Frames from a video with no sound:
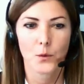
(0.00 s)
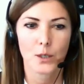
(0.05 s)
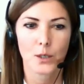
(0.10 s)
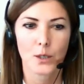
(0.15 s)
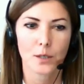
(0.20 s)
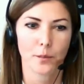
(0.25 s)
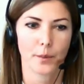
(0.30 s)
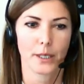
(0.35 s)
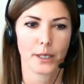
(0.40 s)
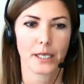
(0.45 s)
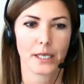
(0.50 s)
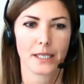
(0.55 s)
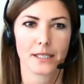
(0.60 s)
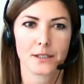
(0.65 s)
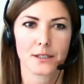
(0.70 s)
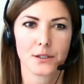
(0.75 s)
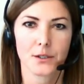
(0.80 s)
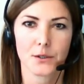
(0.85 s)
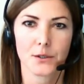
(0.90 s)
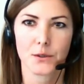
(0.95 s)
would be
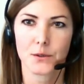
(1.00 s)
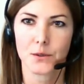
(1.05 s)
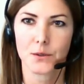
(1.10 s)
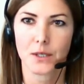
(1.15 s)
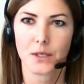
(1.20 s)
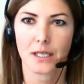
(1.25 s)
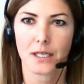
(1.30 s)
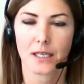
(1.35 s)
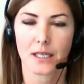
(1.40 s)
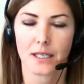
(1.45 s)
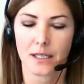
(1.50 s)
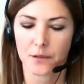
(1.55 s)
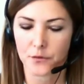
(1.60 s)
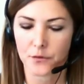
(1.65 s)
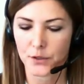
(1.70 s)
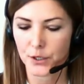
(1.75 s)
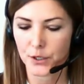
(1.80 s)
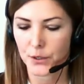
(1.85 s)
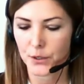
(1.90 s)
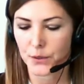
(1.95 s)
to
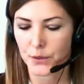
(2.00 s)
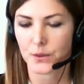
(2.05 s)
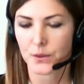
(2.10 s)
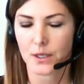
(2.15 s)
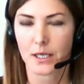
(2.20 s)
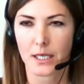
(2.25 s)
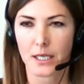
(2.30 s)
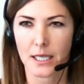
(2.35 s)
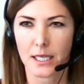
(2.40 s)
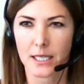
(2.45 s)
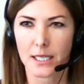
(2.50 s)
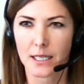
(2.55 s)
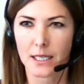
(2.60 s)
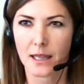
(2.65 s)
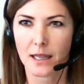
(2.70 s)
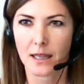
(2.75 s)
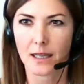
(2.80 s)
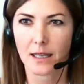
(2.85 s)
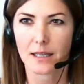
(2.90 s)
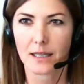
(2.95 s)
give you a
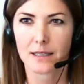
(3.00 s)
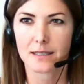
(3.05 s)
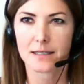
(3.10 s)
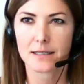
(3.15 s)
little